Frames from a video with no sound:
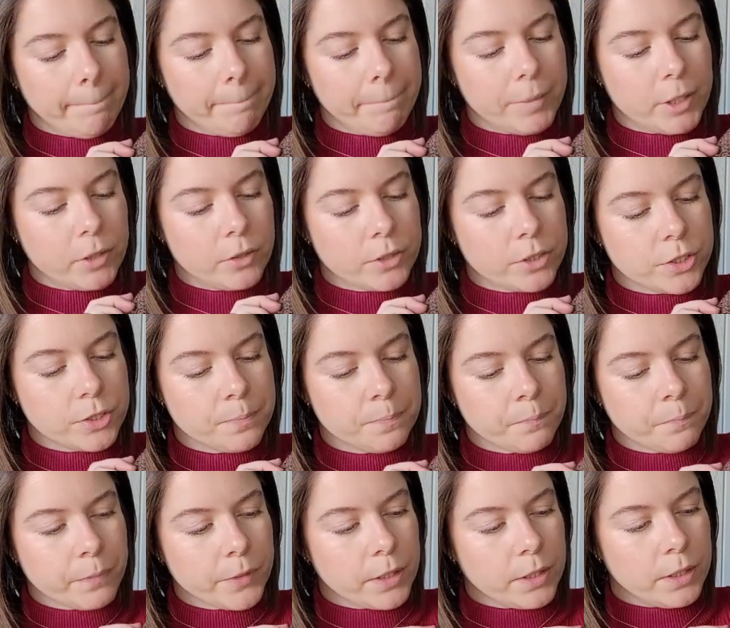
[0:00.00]
because
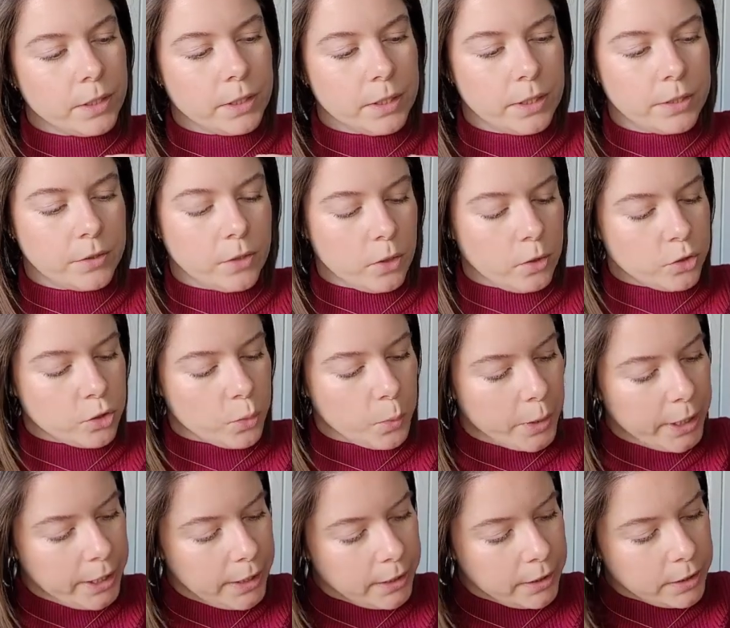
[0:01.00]
it goes
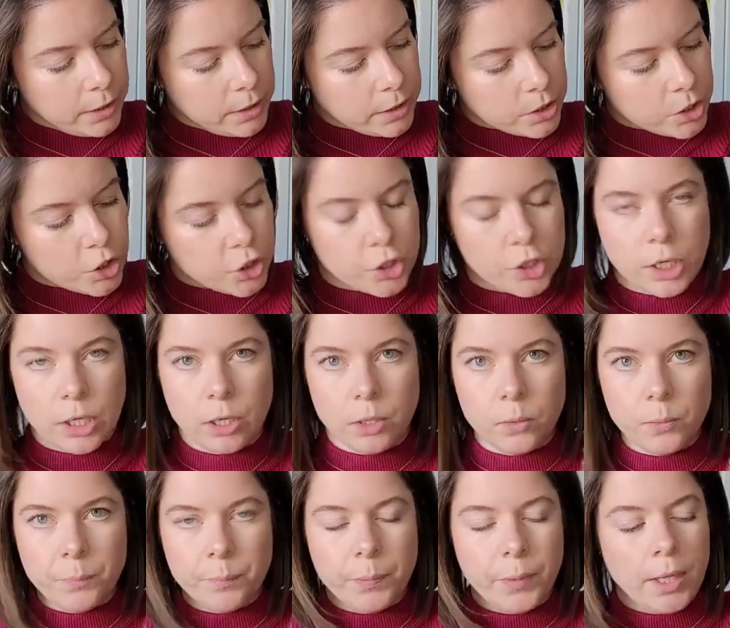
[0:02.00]
really
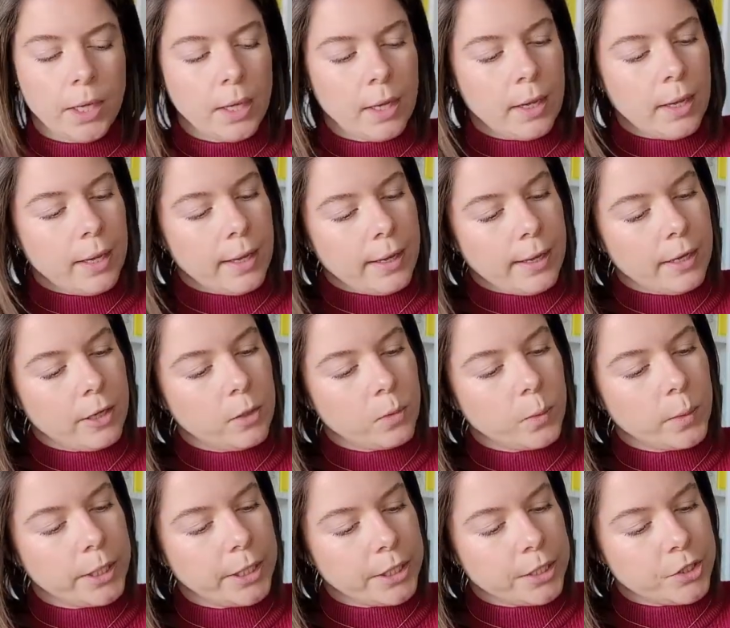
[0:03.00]
slow. And
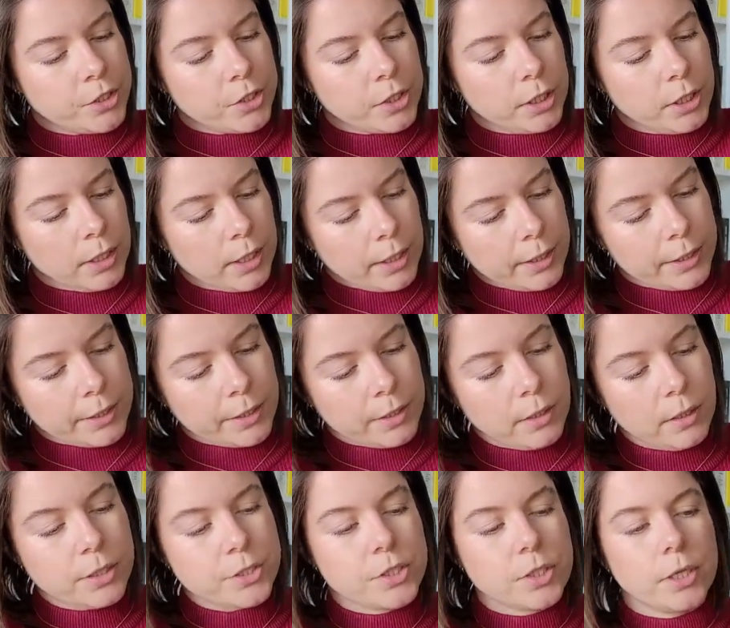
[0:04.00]
when I see, like
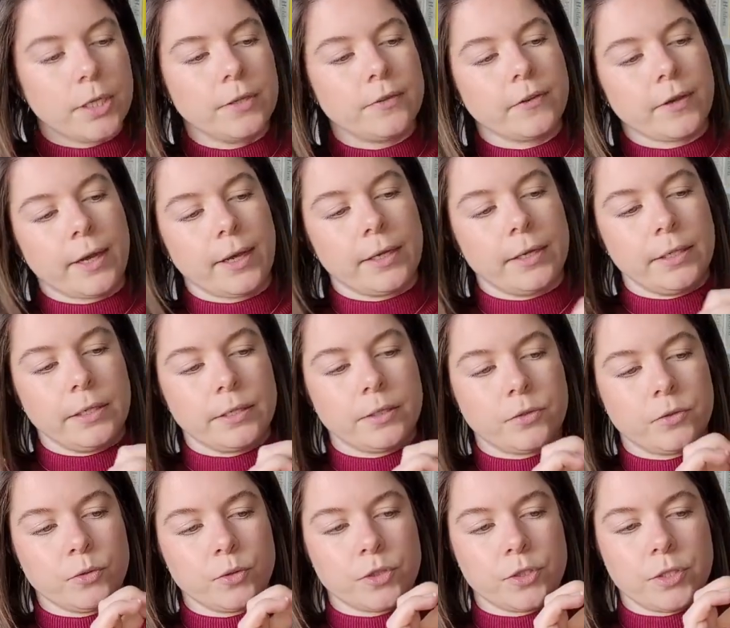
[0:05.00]
last night, I
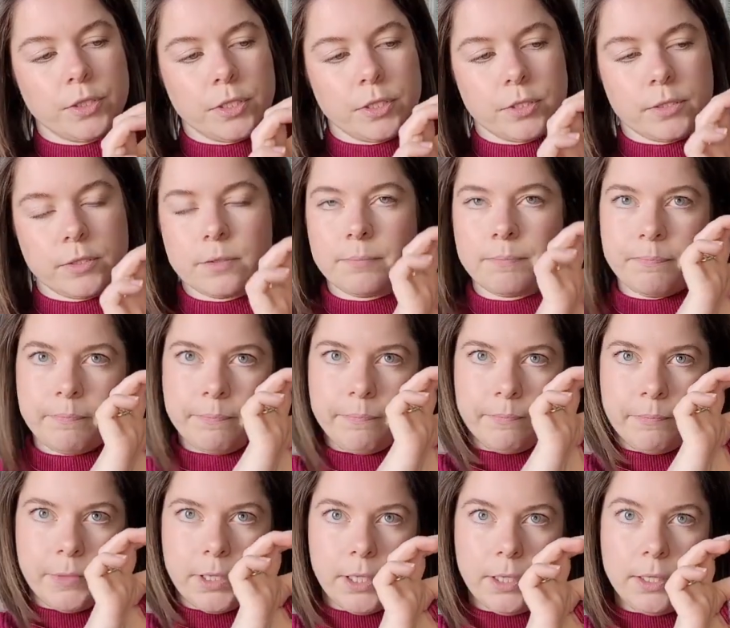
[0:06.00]
knitted this
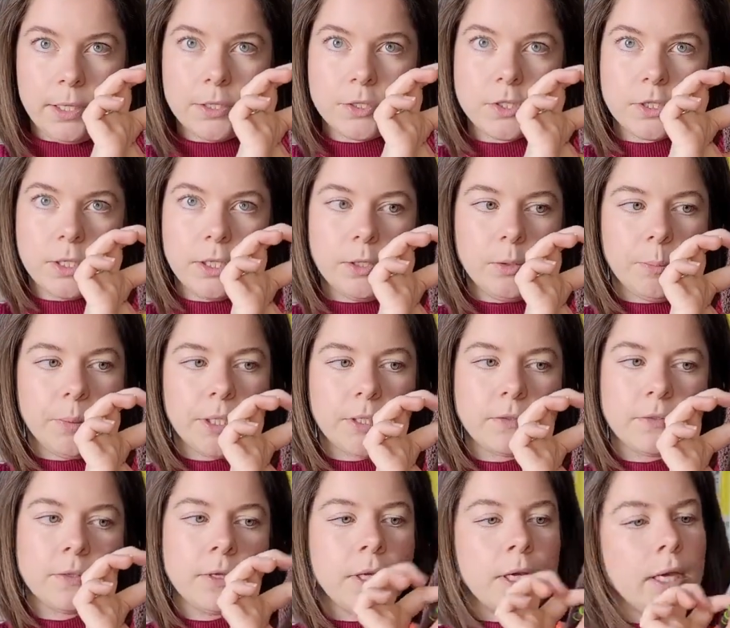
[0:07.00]
last little
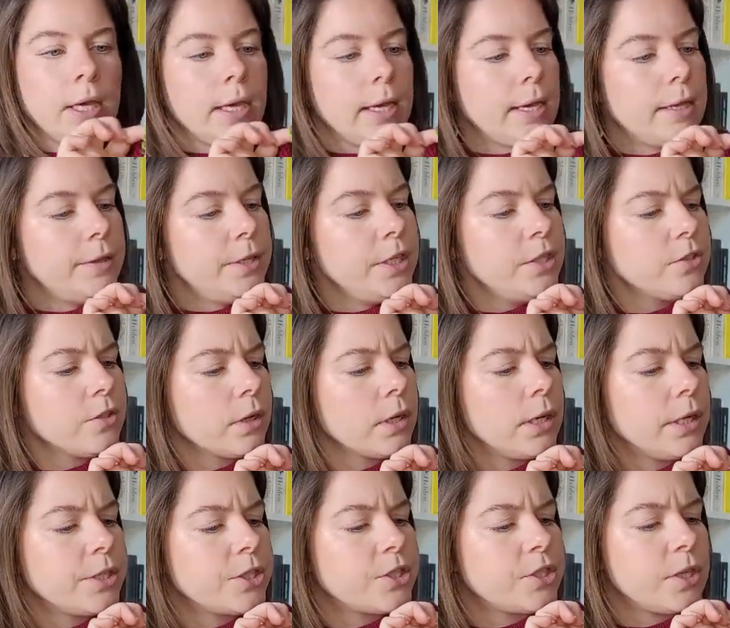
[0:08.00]
bit, and these are
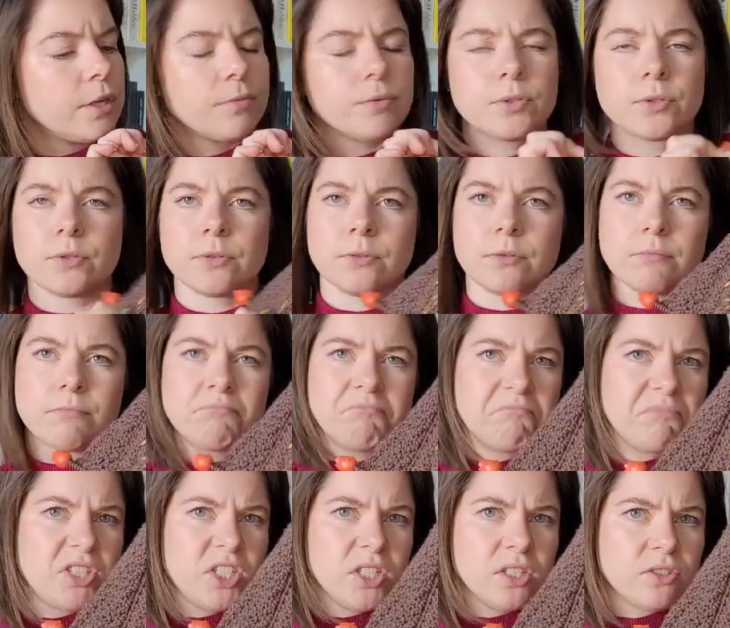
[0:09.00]
like
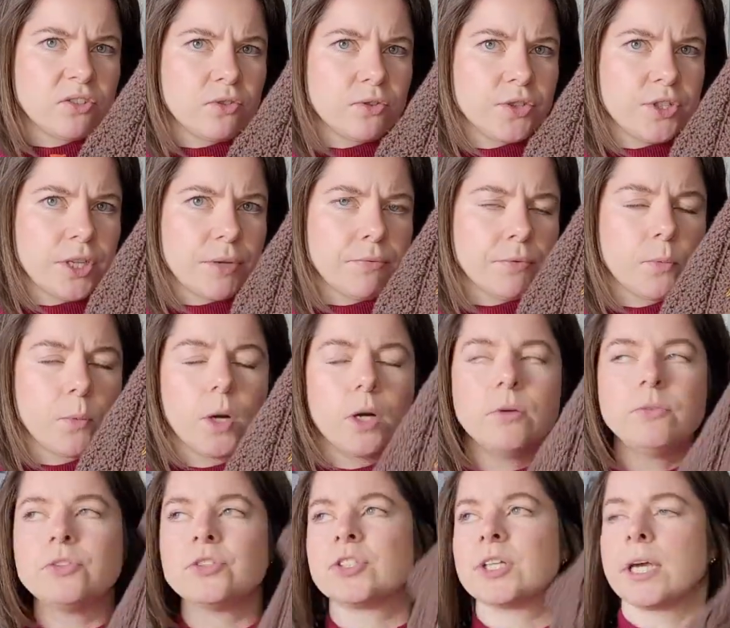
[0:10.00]
6 or 7
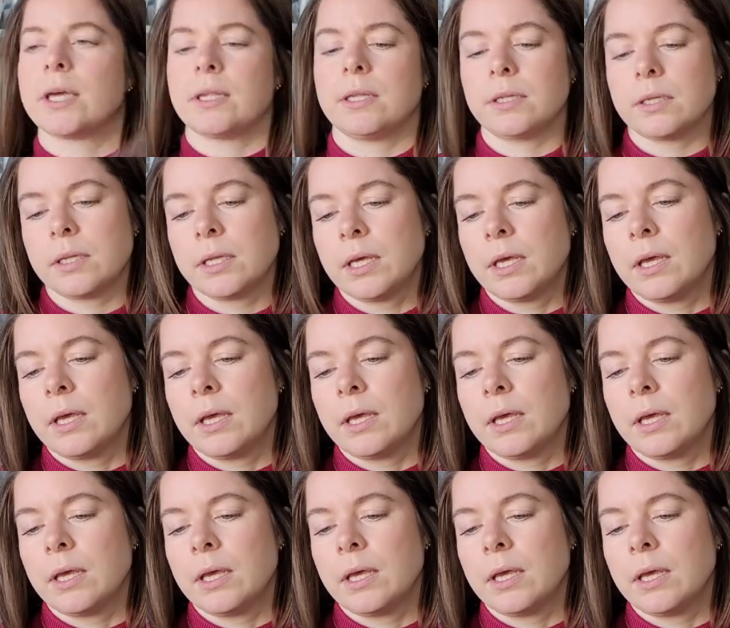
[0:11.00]
rows. And